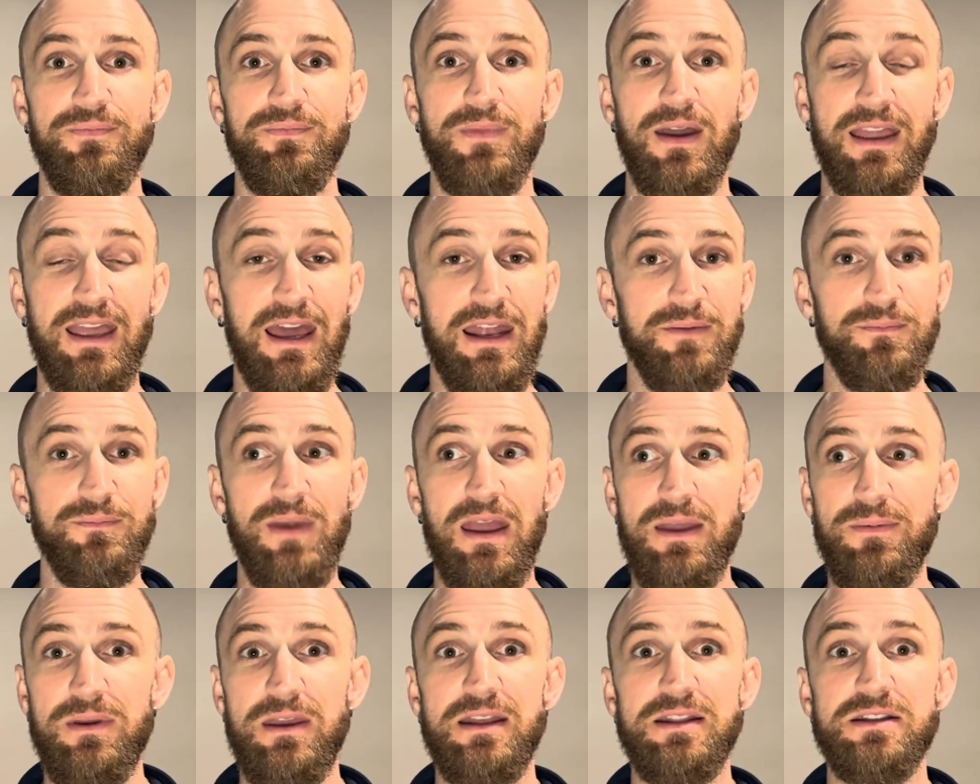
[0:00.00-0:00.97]
Again,
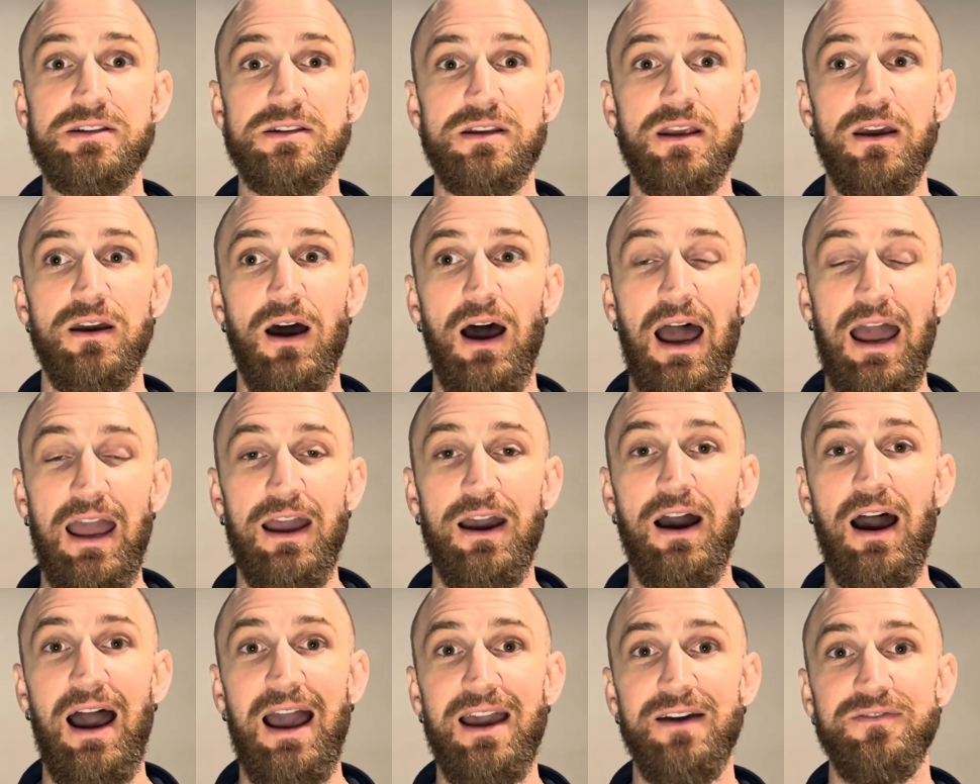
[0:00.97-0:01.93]
maybe it's
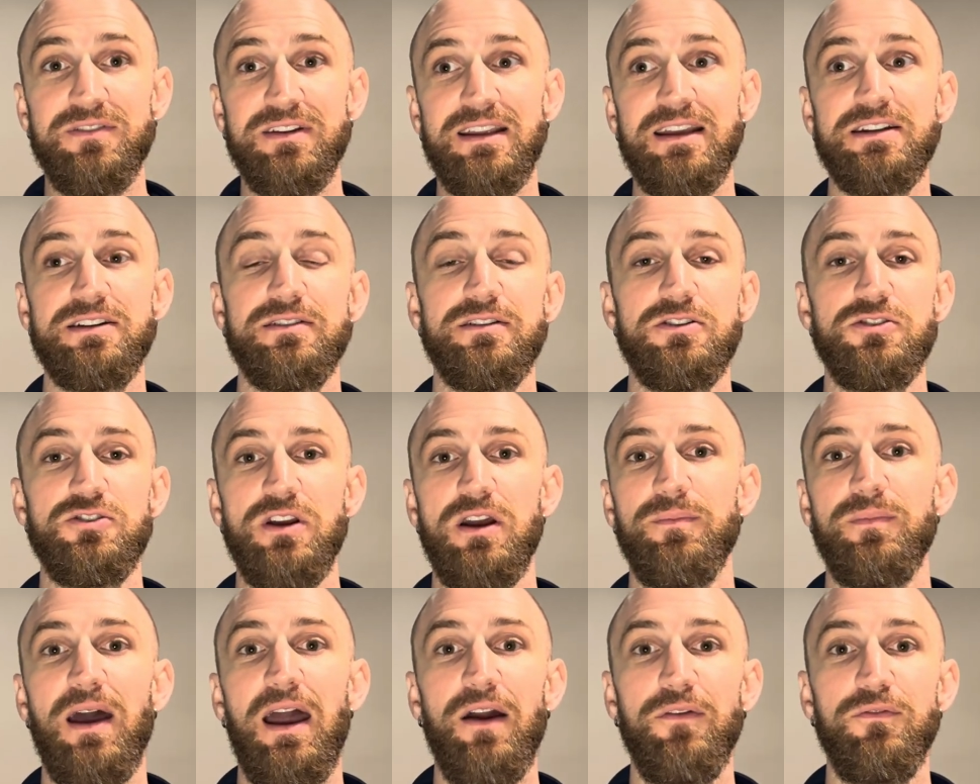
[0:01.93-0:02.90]
I have to get to the
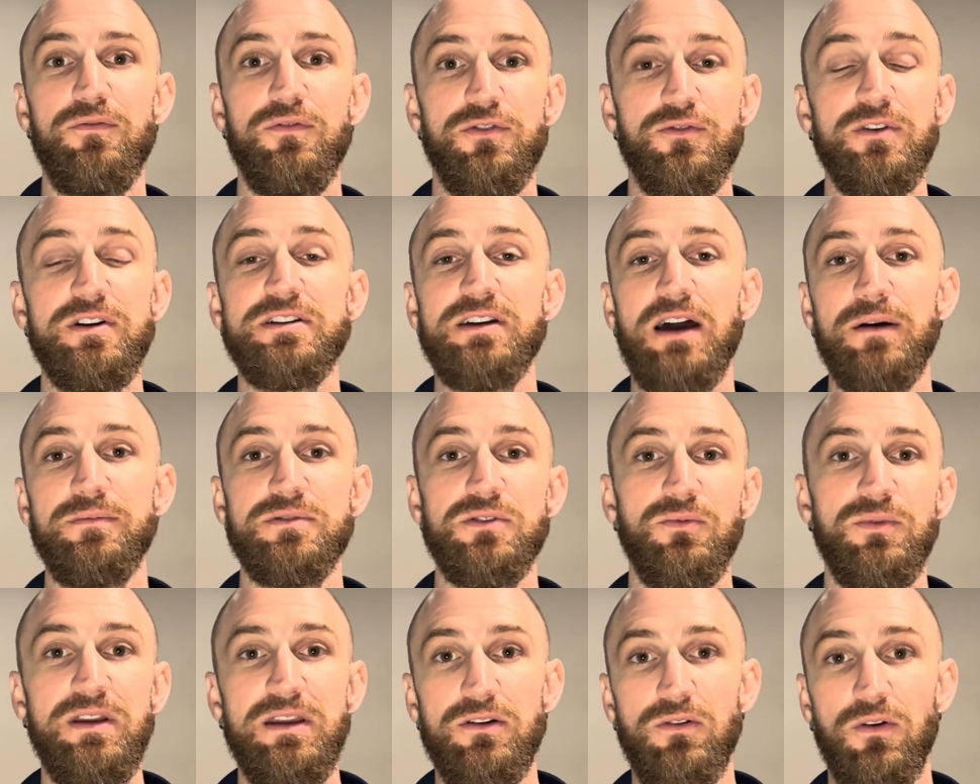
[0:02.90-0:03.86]
gym 3 times a
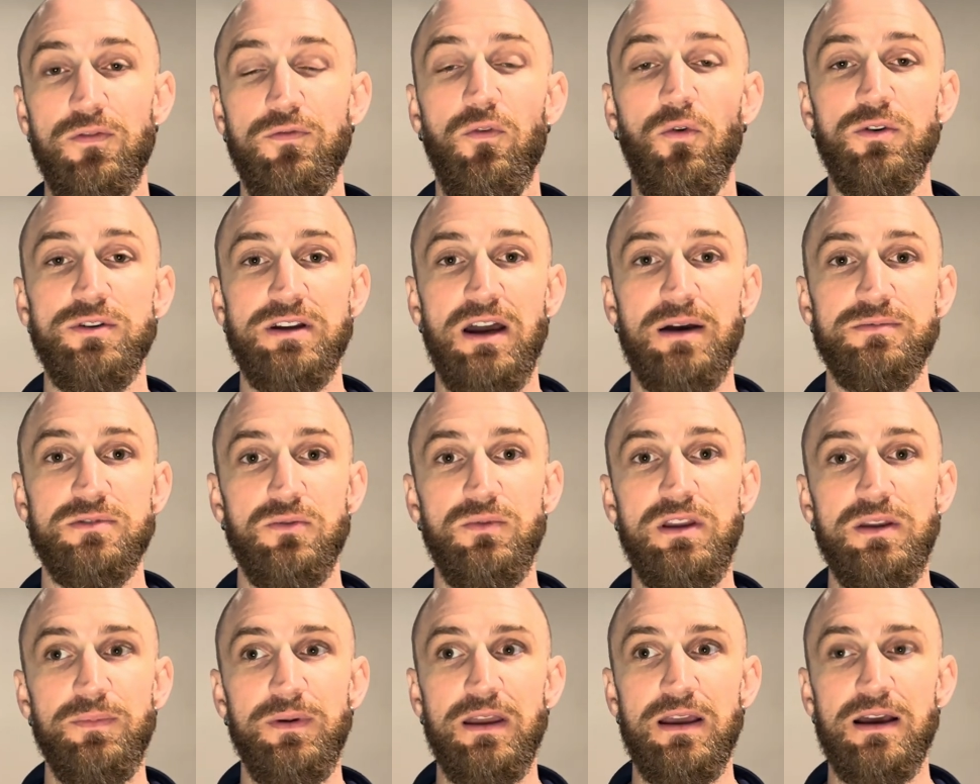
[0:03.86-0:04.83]
week or 4 times a
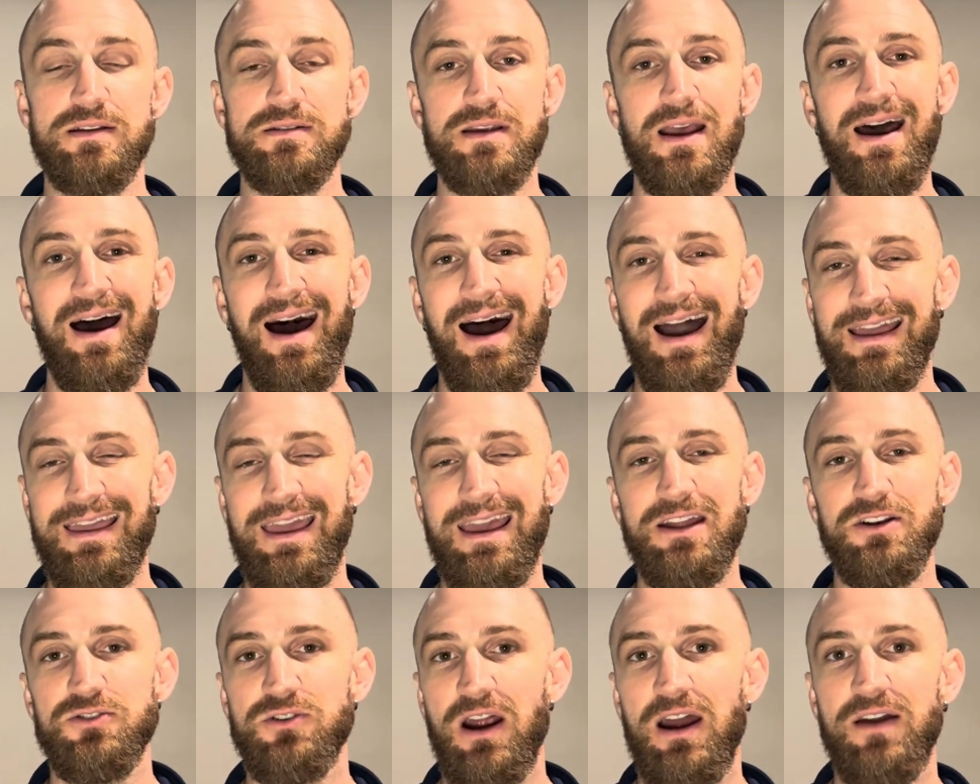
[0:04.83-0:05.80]
week because I
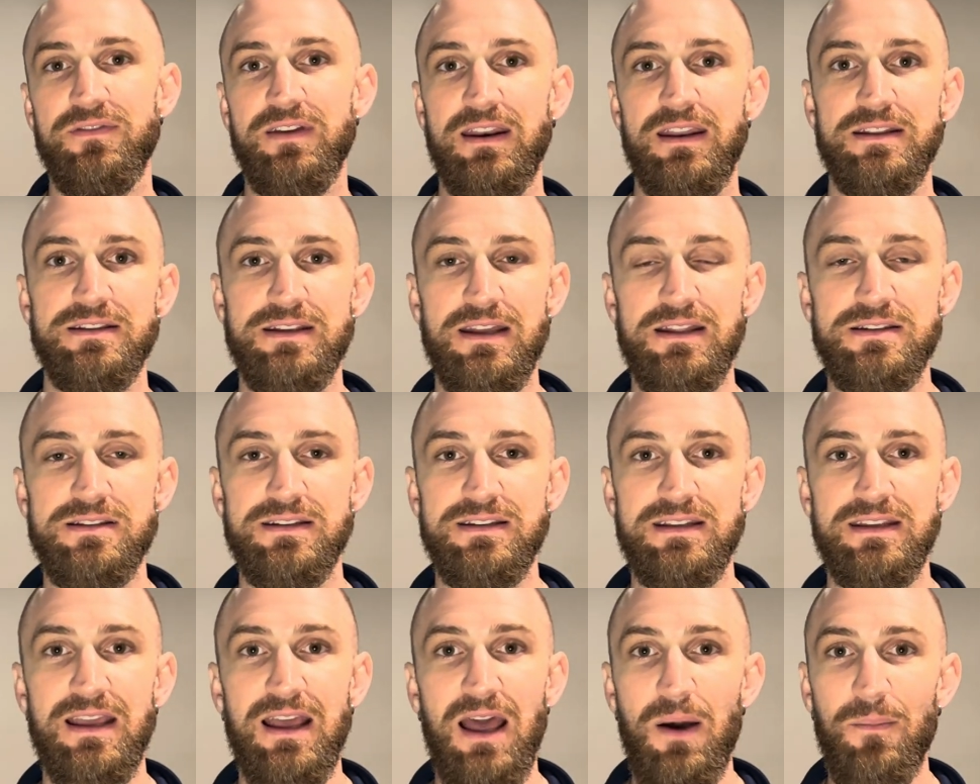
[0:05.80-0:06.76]
can't drive that
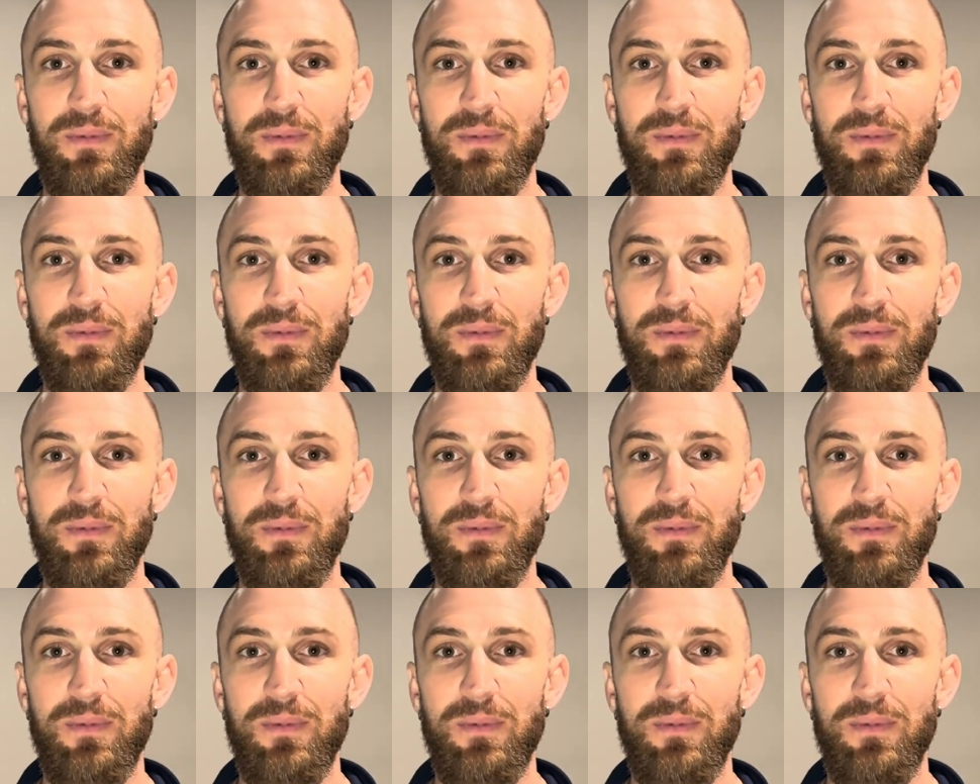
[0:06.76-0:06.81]
intensity.